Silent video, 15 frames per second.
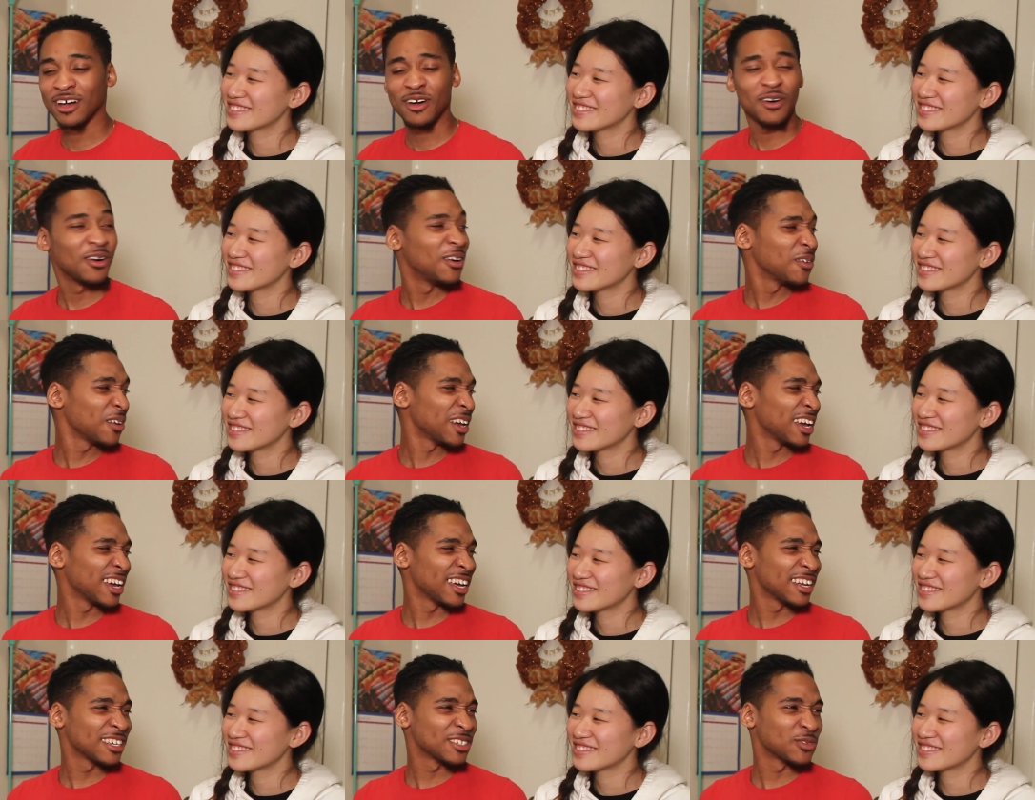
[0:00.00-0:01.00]

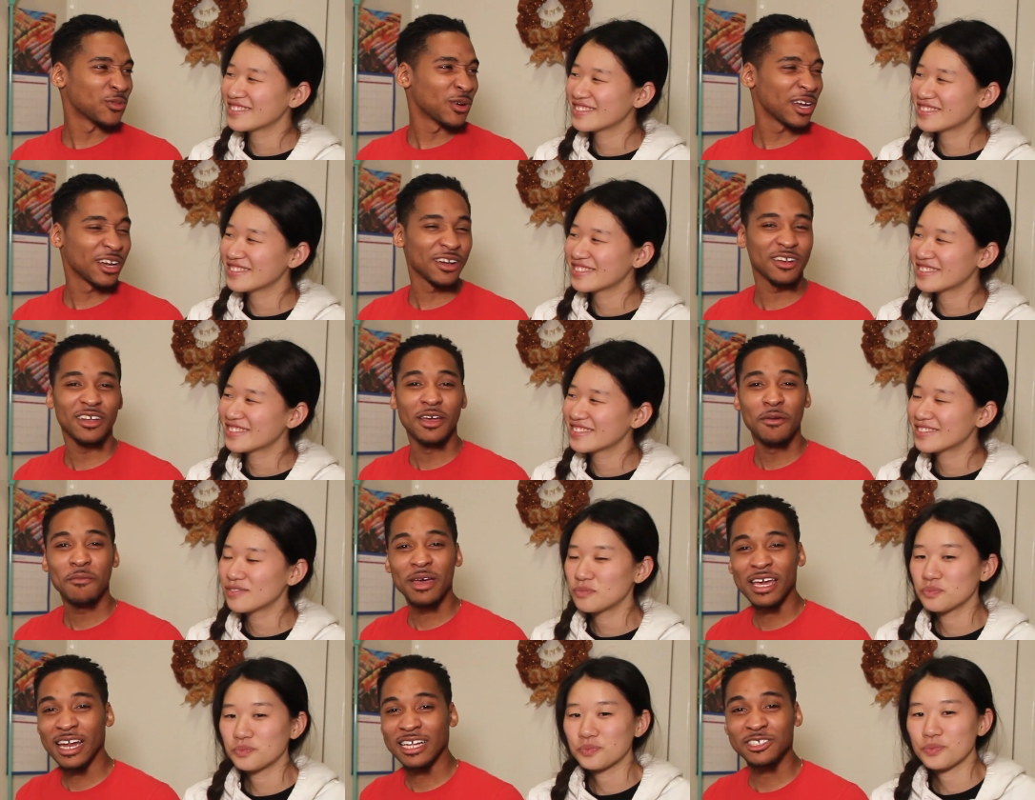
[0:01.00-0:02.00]
Speaker 1: okay, that was weird.
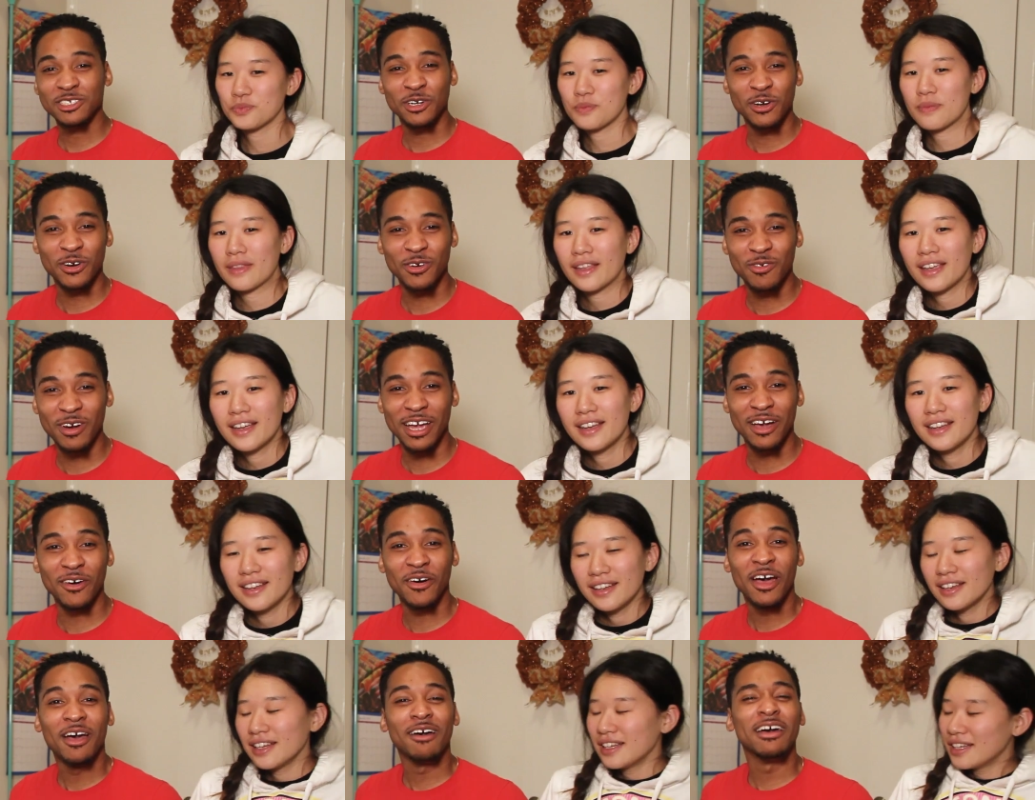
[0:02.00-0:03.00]
Man, I turned
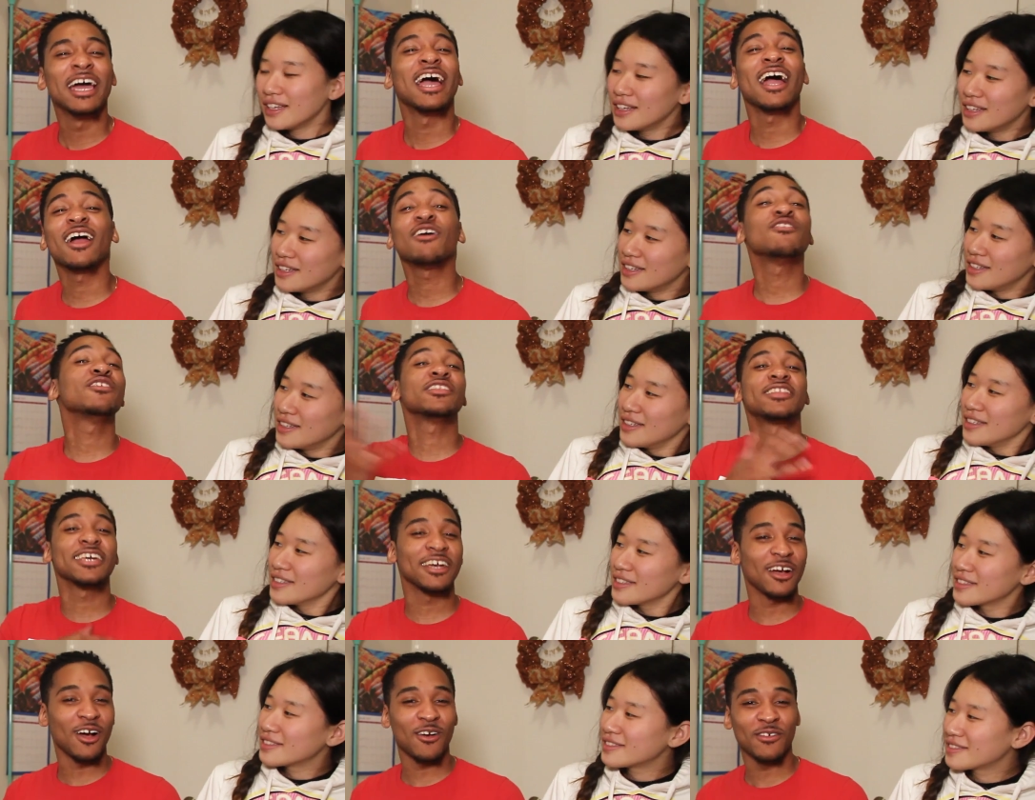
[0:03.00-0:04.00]
around,
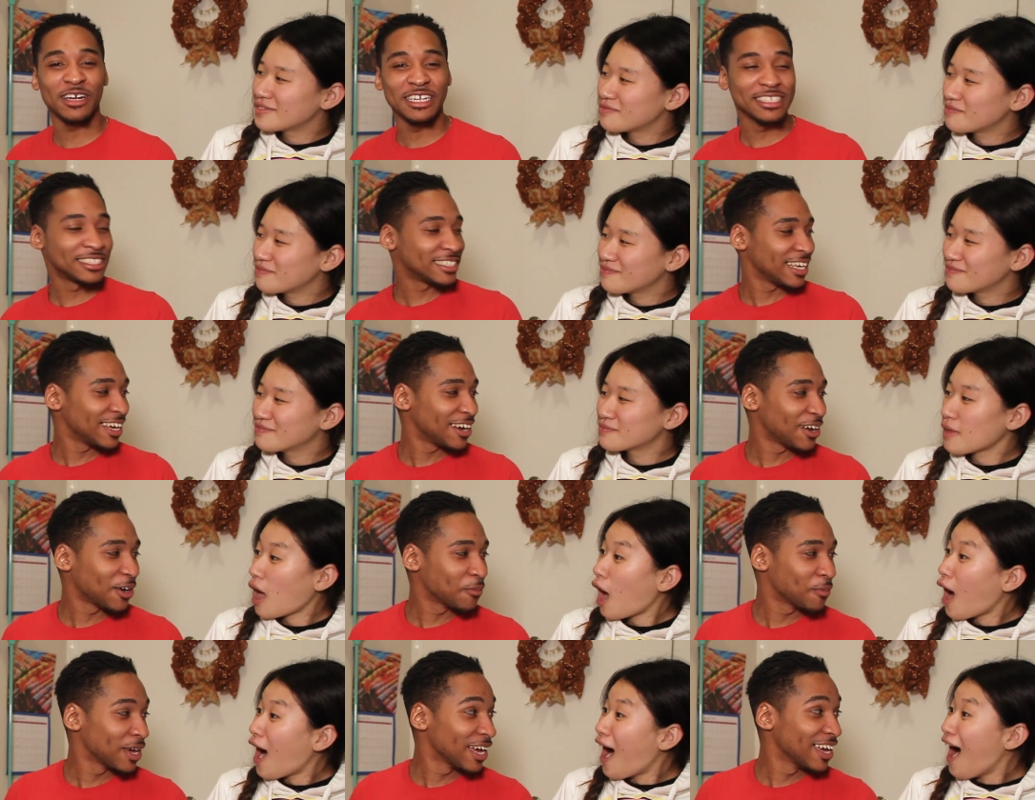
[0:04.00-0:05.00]
everything already set
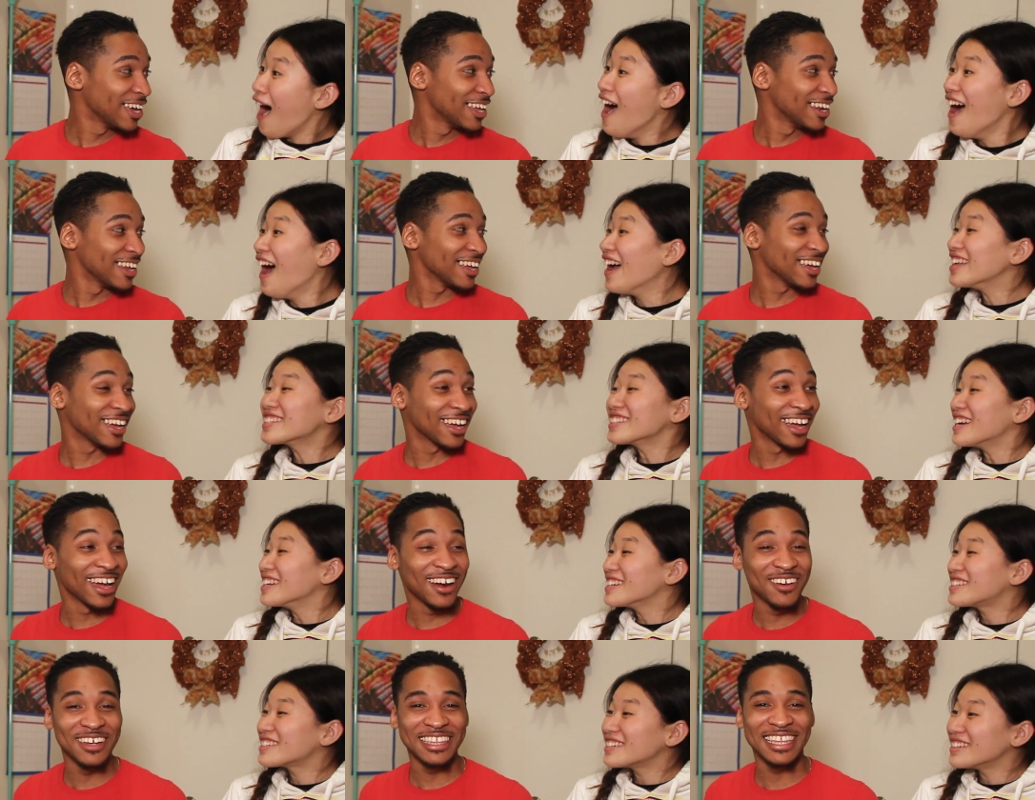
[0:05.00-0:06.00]
up, man.
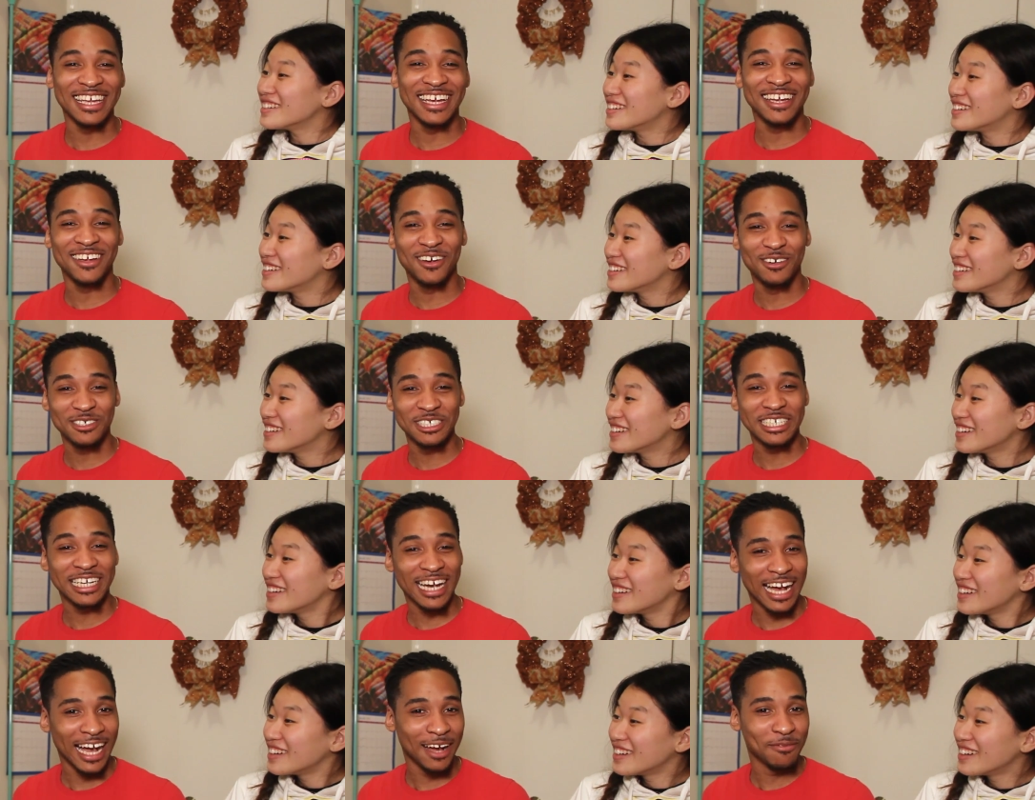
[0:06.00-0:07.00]
Everything, yo,
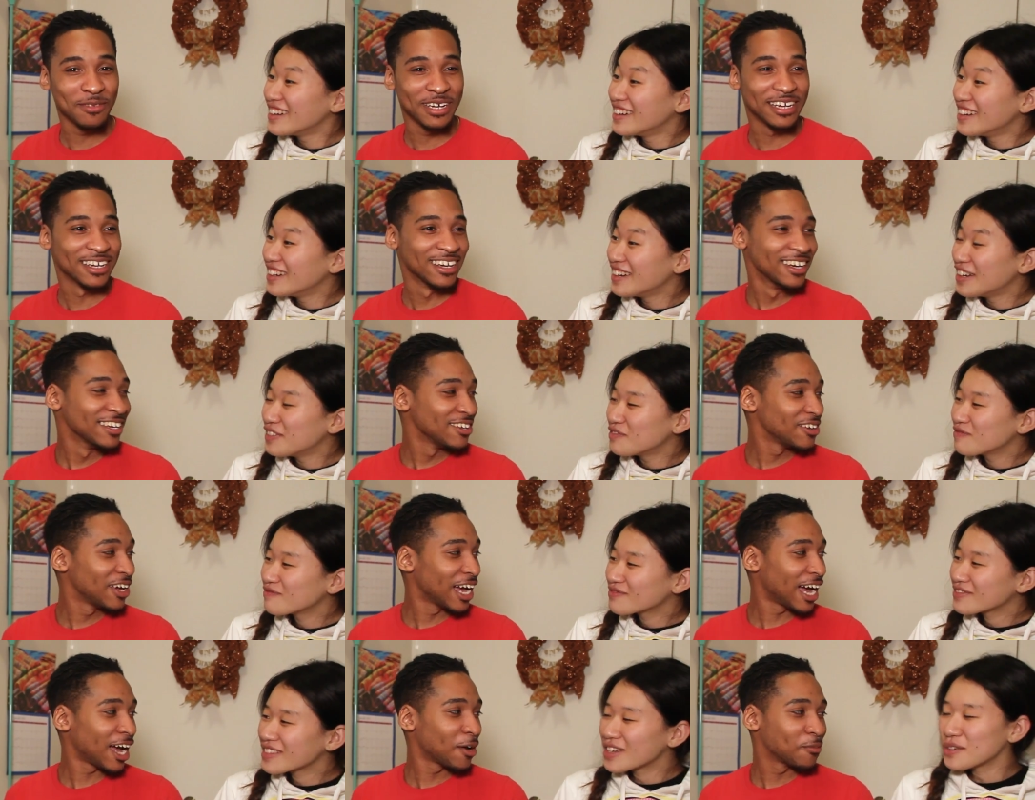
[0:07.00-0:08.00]
she got me.
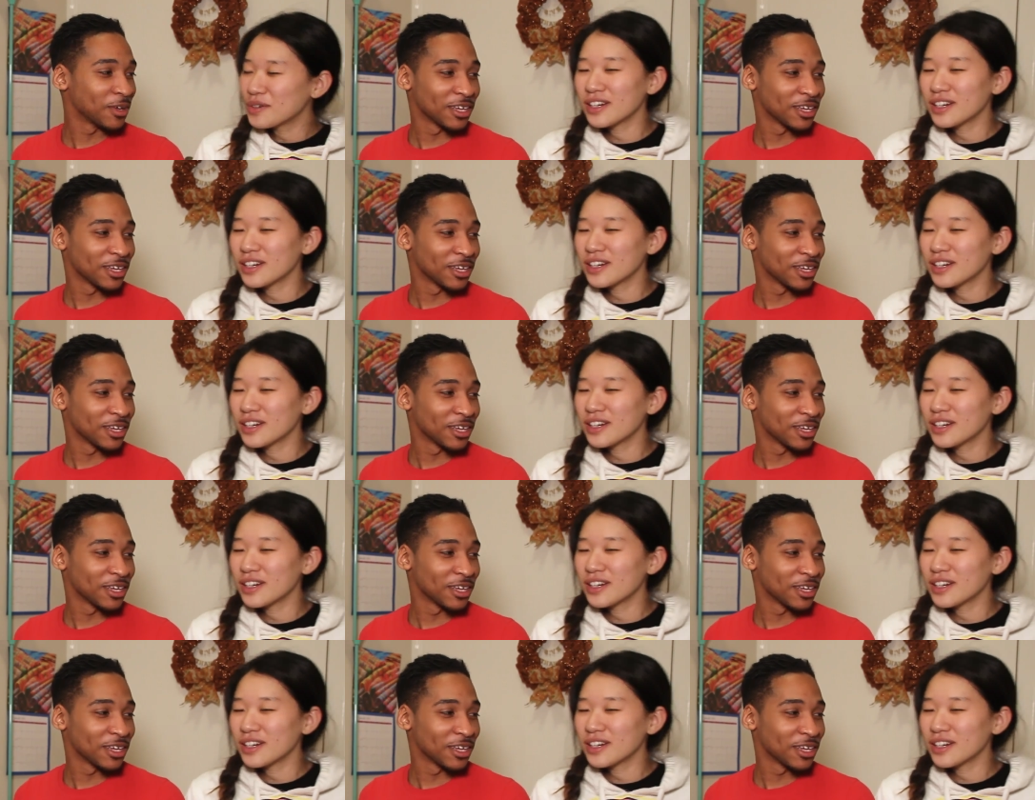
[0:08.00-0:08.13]
You got